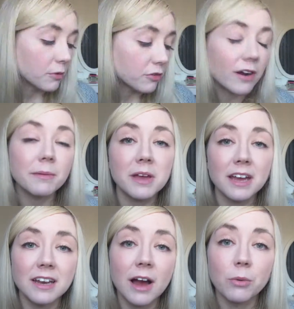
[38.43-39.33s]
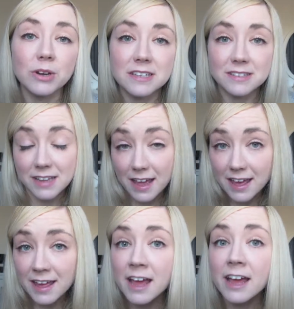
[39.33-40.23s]
Before I begin, I want to
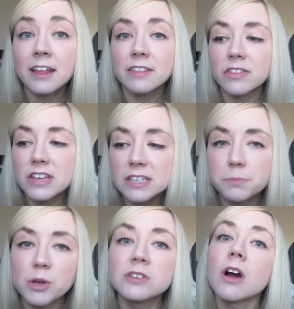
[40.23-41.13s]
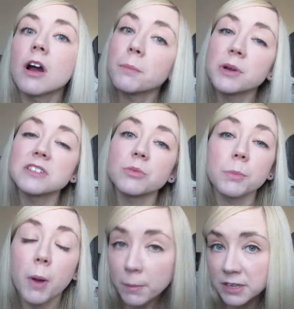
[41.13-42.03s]
say that these books aren't books that were
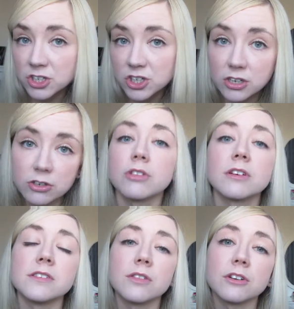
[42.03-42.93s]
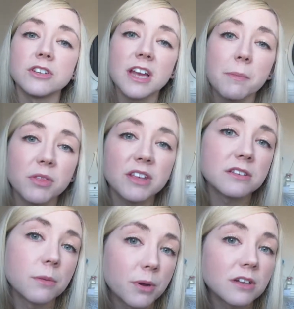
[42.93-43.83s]
published in 2013, but
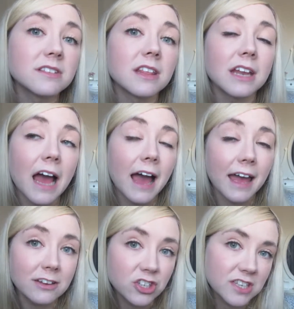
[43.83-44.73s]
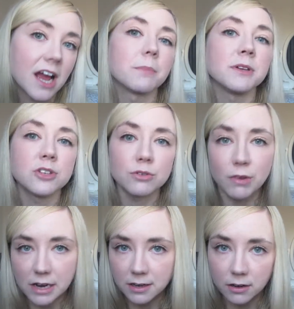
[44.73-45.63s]
these are books that I just happened to
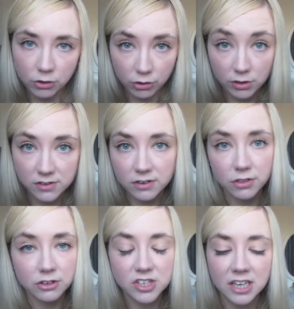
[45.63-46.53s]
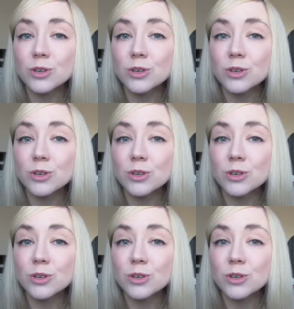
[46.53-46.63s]
read in 2013.